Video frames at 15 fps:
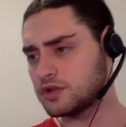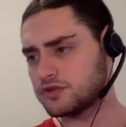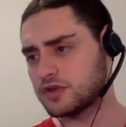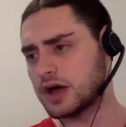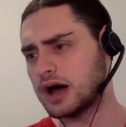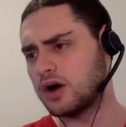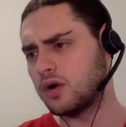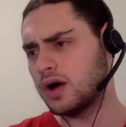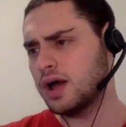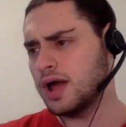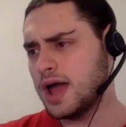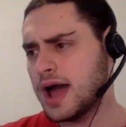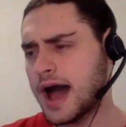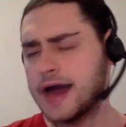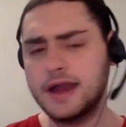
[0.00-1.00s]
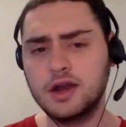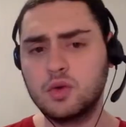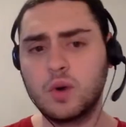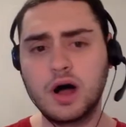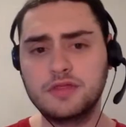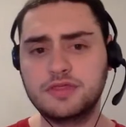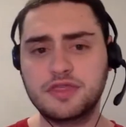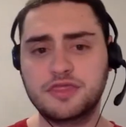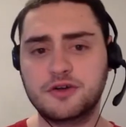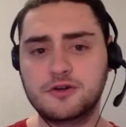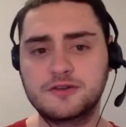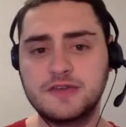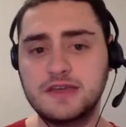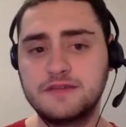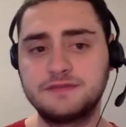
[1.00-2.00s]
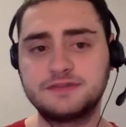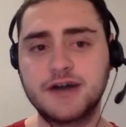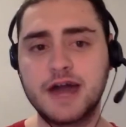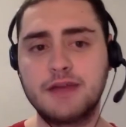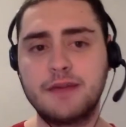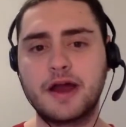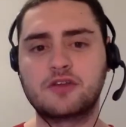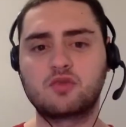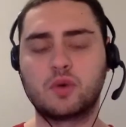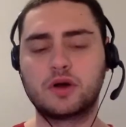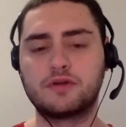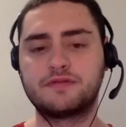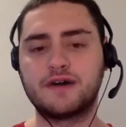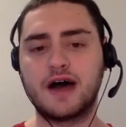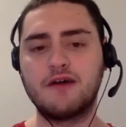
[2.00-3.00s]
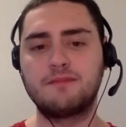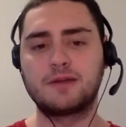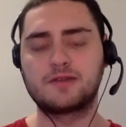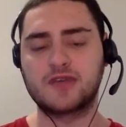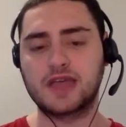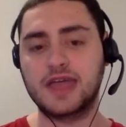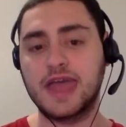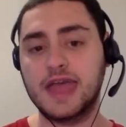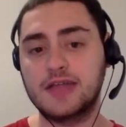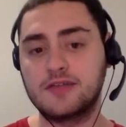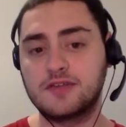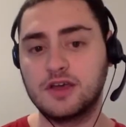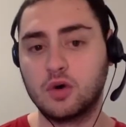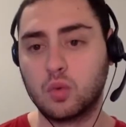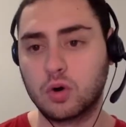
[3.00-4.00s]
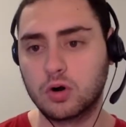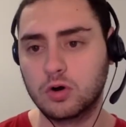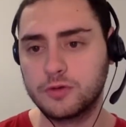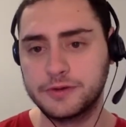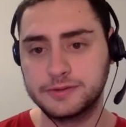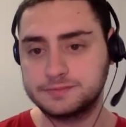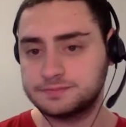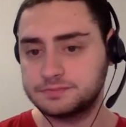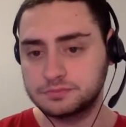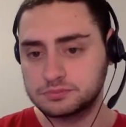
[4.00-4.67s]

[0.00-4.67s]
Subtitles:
So I didn't want the 13 flat at minus 105 because I can see a world